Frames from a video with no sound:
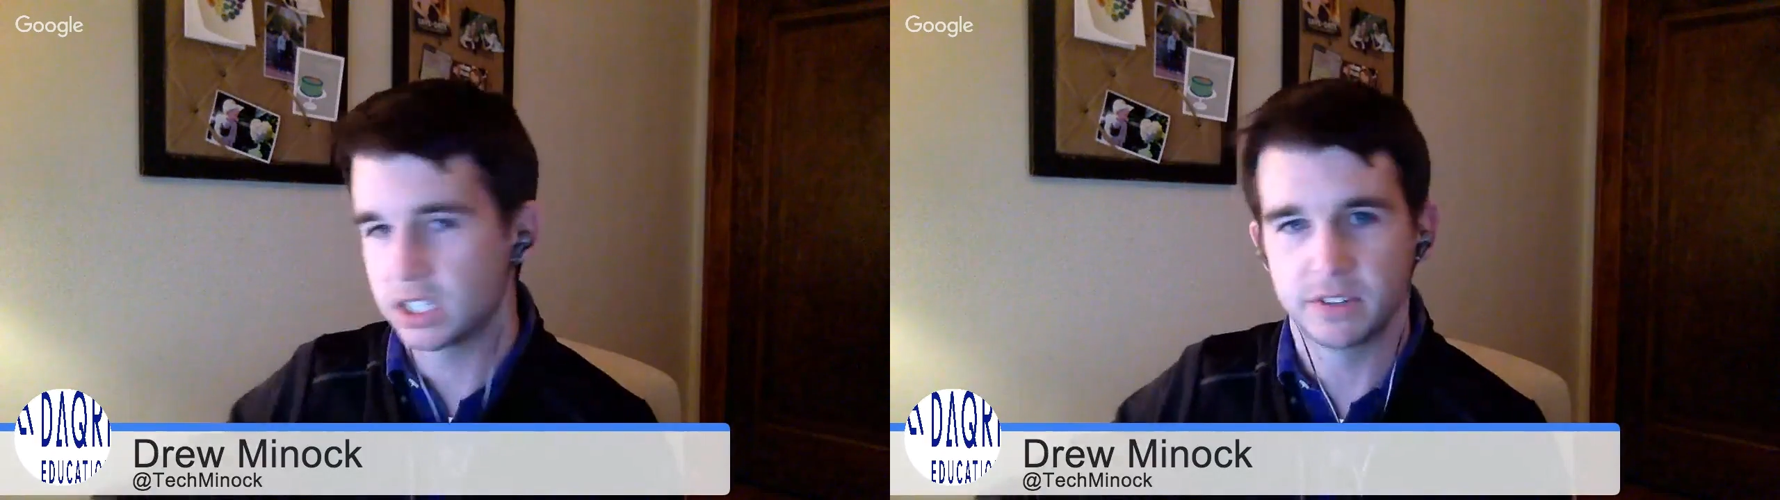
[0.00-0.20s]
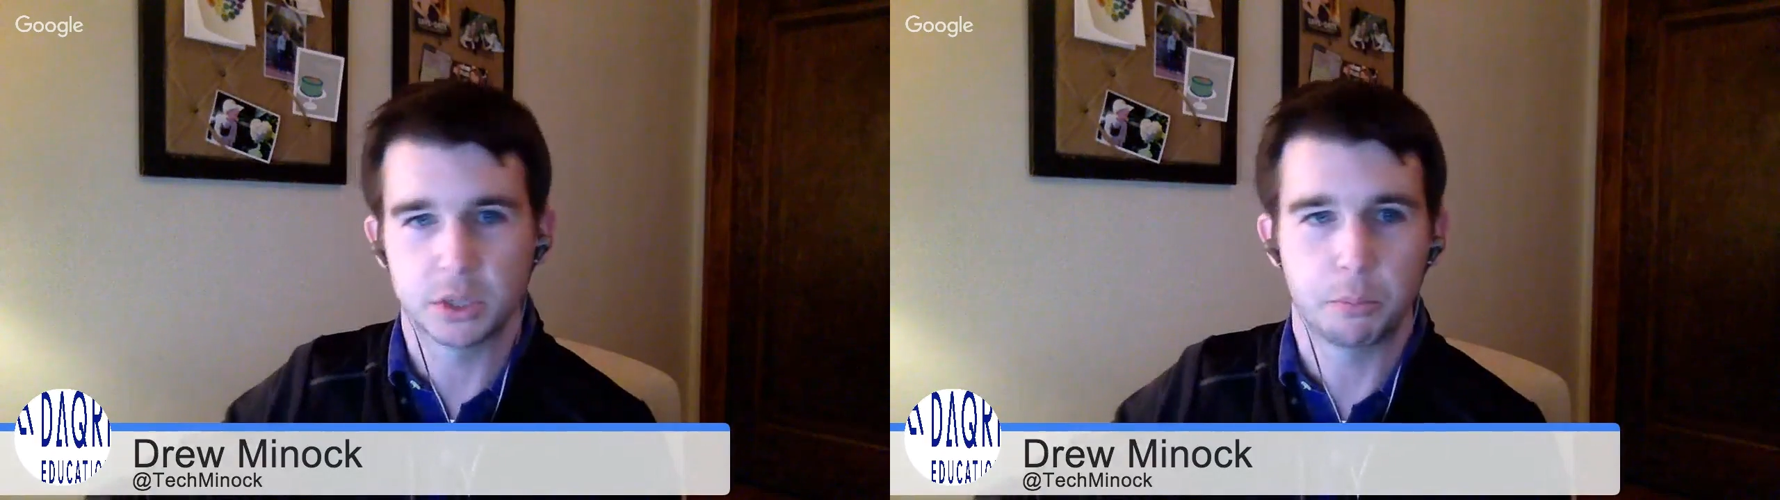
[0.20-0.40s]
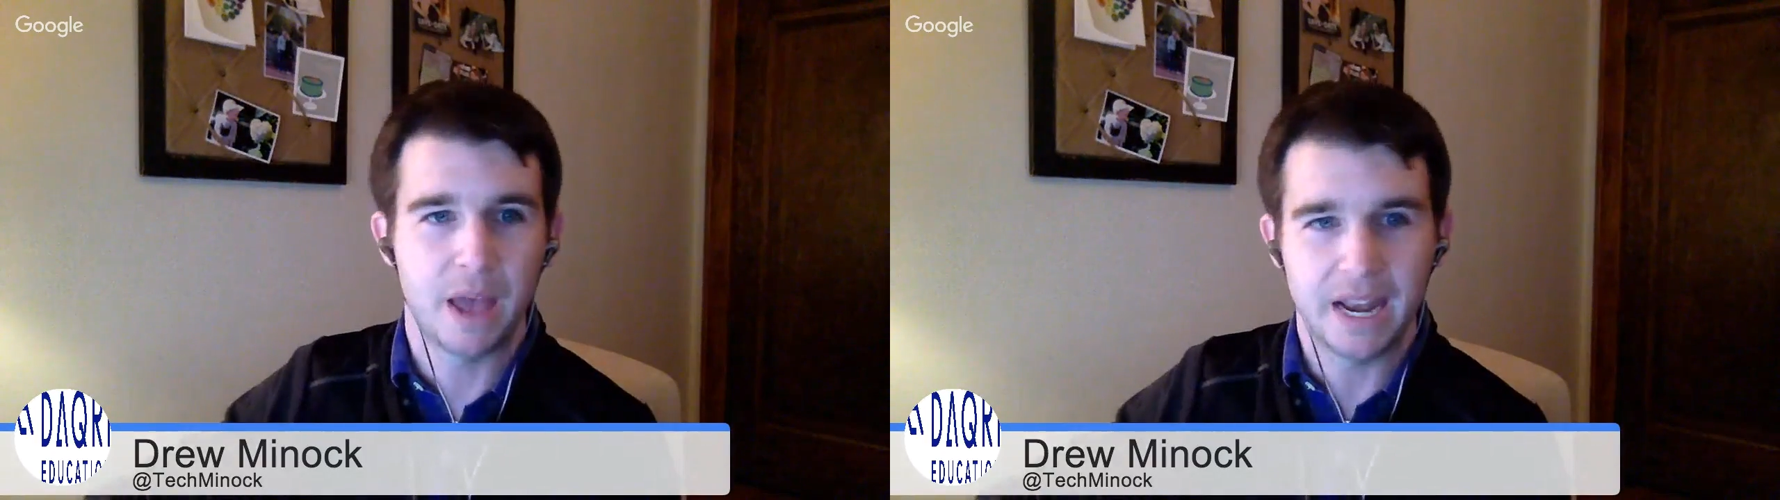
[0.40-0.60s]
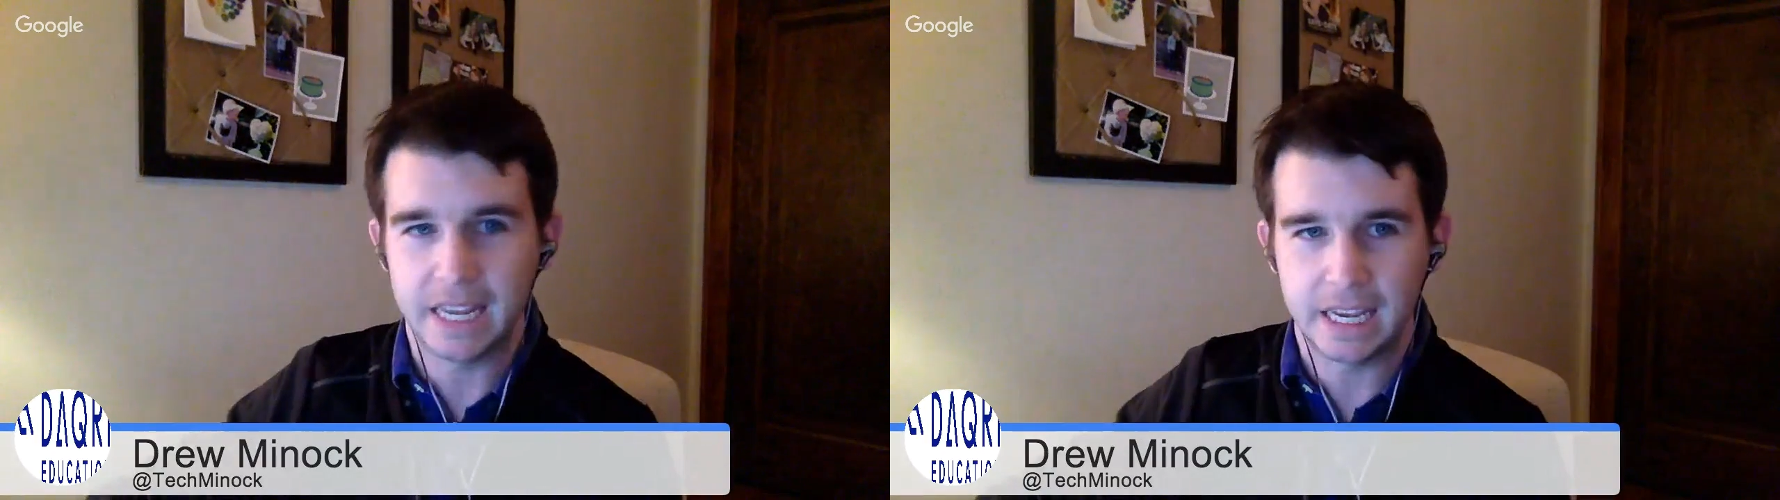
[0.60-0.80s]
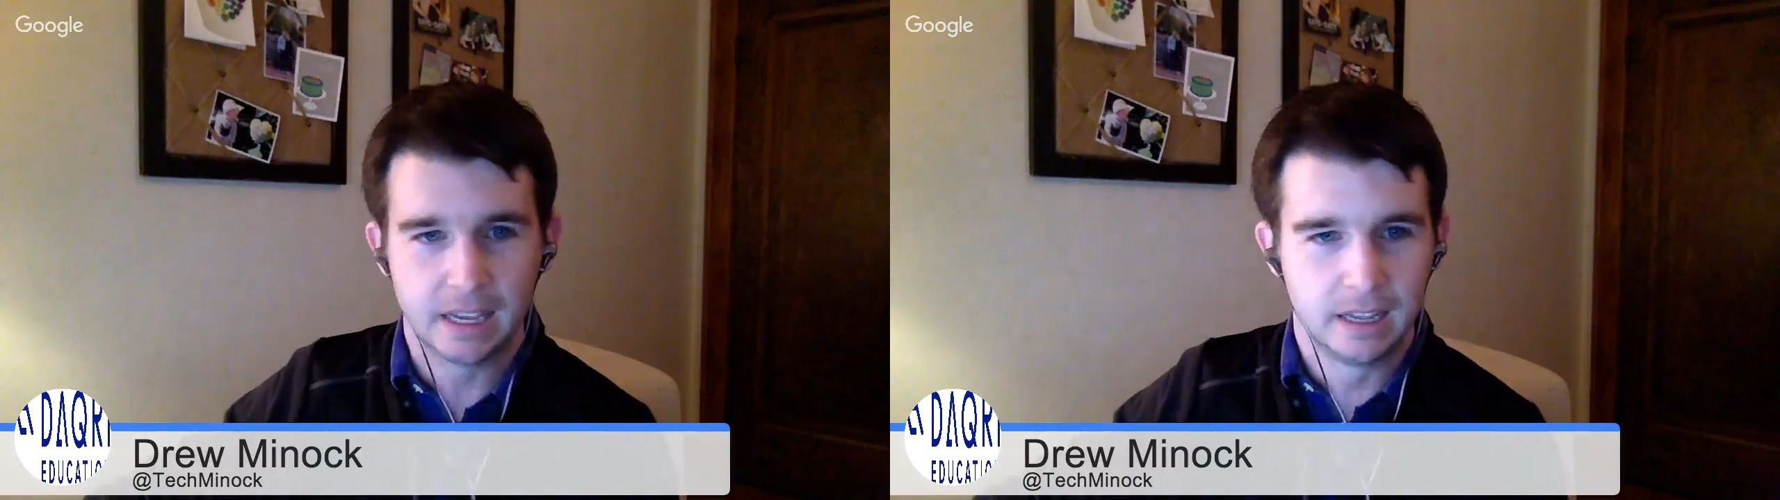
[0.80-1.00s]
If it's a
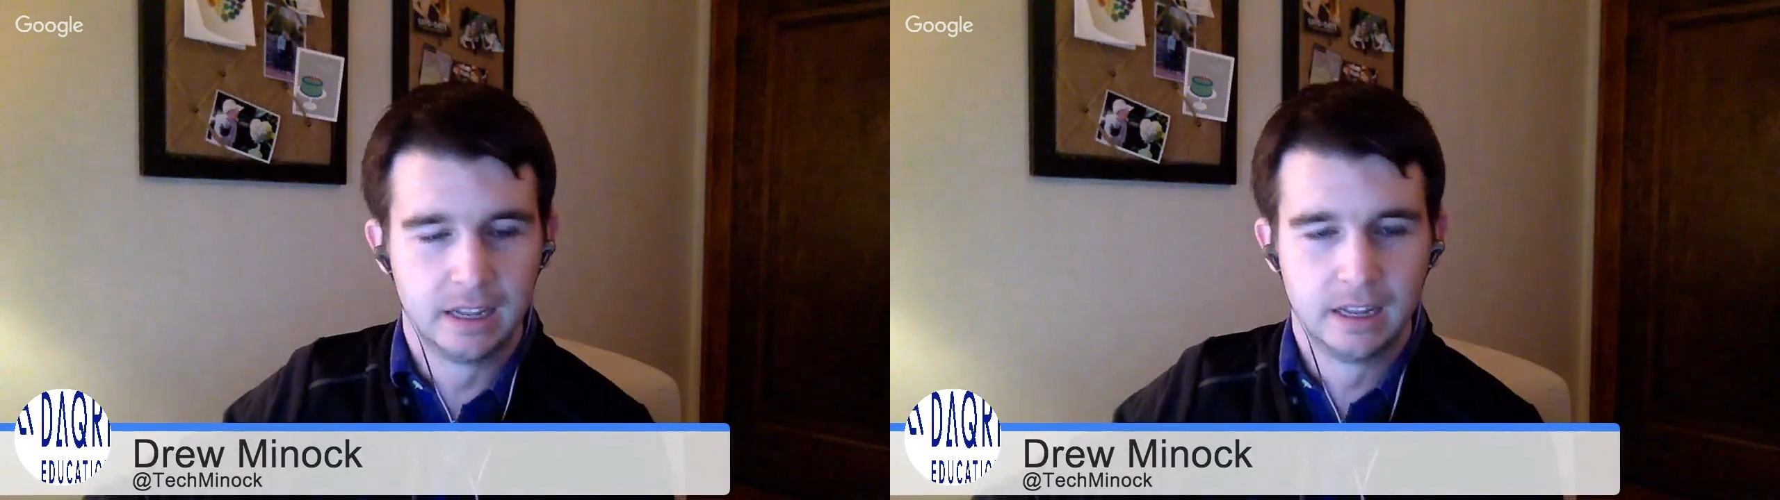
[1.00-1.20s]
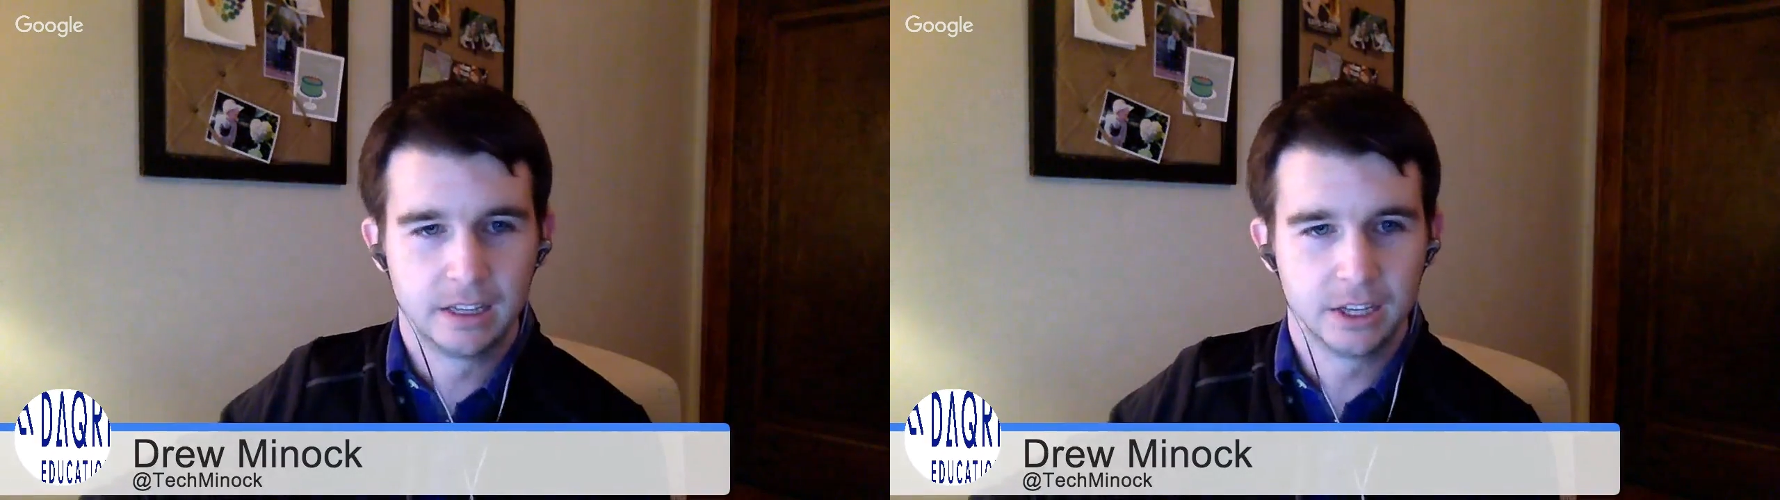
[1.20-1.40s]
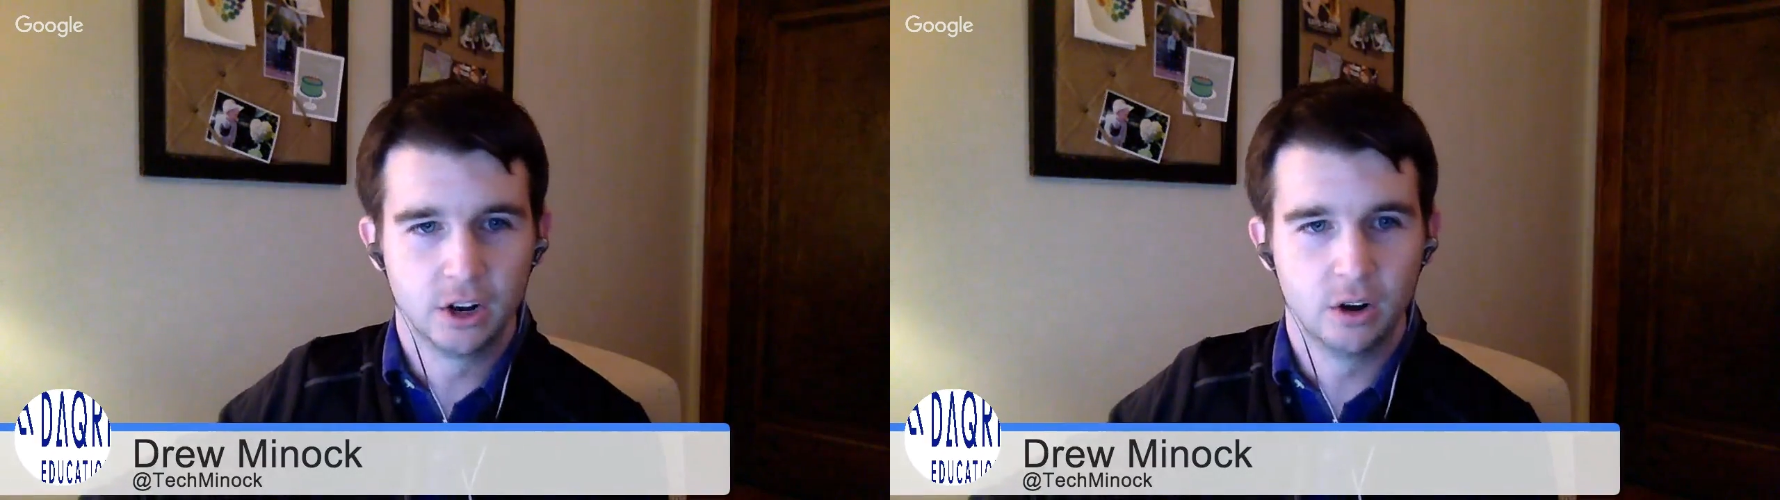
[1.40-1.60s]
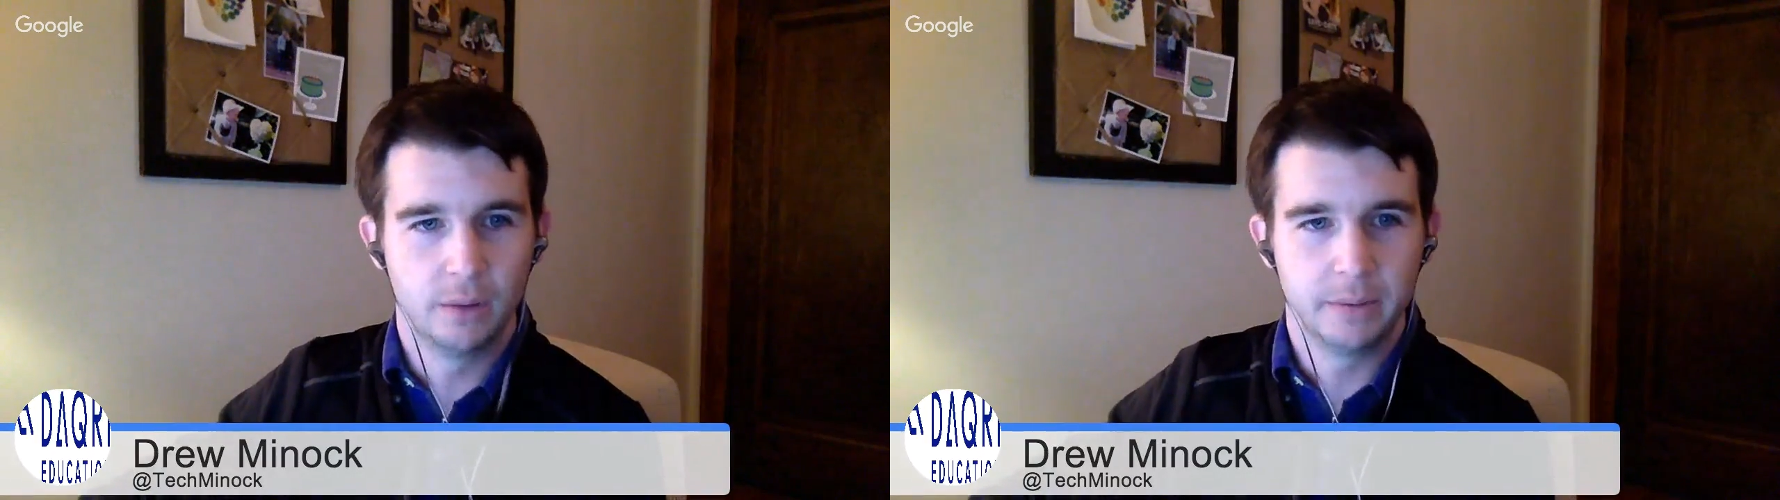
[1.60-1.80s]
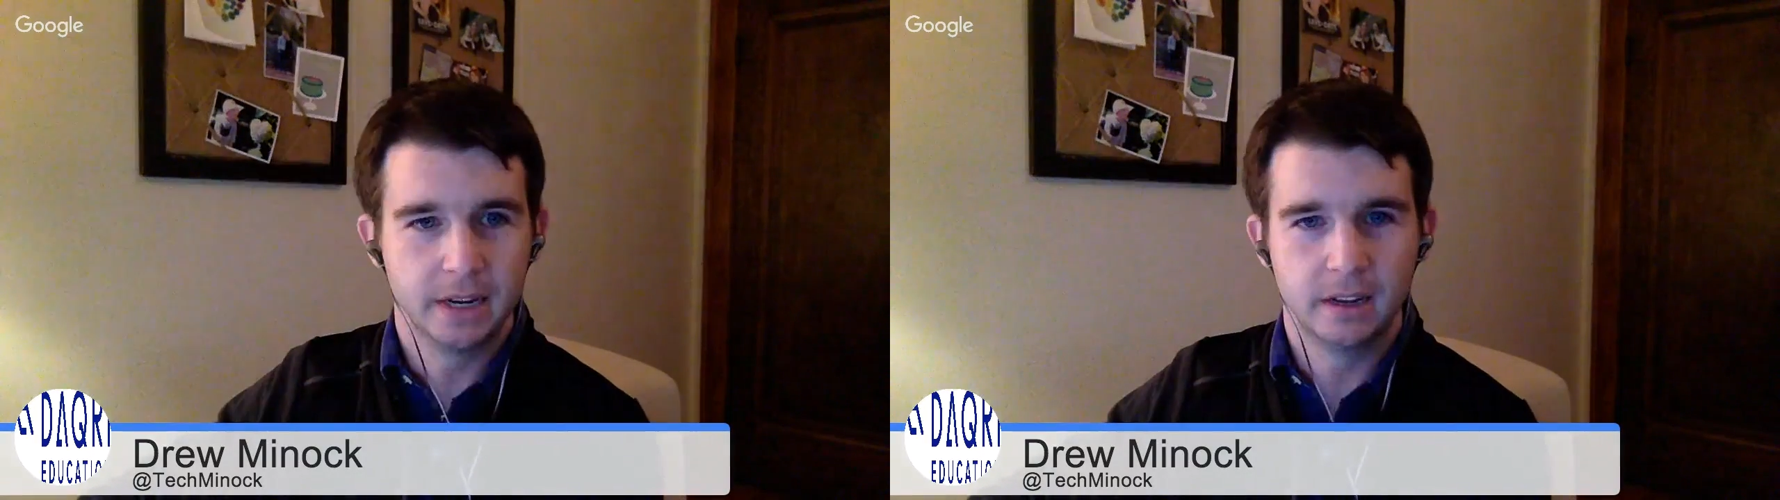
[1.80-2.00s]
penny, you know,
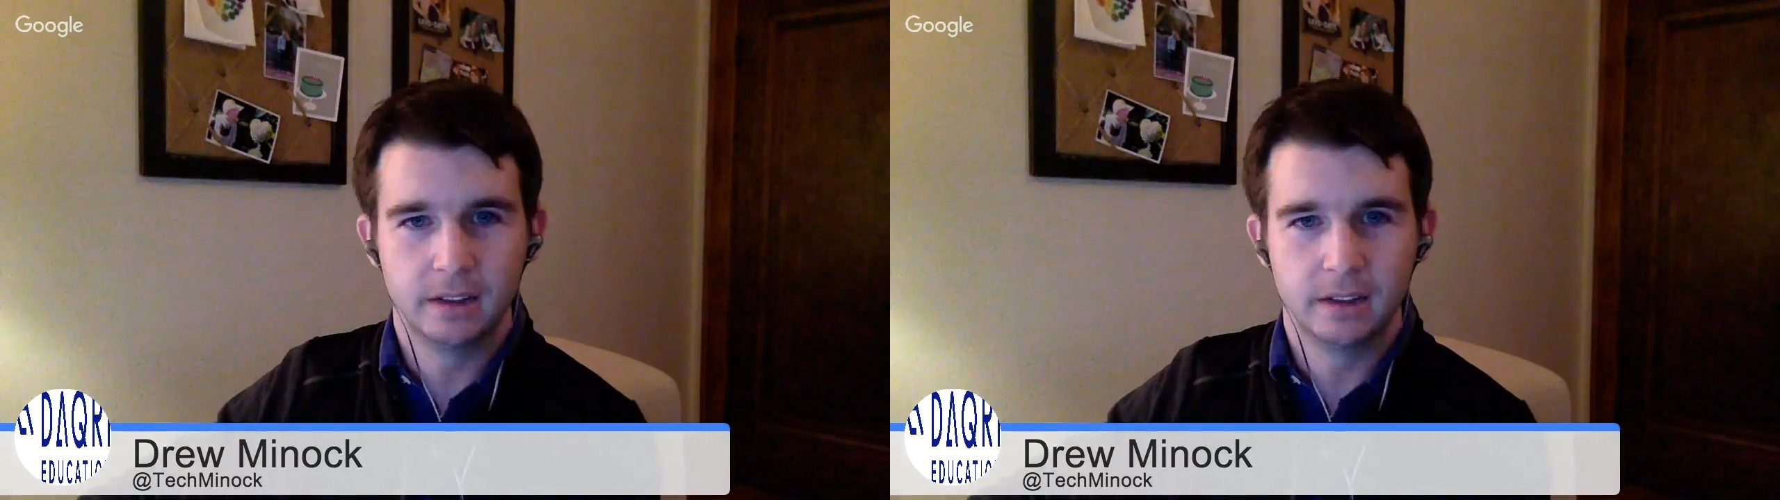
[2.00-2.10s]
I mean,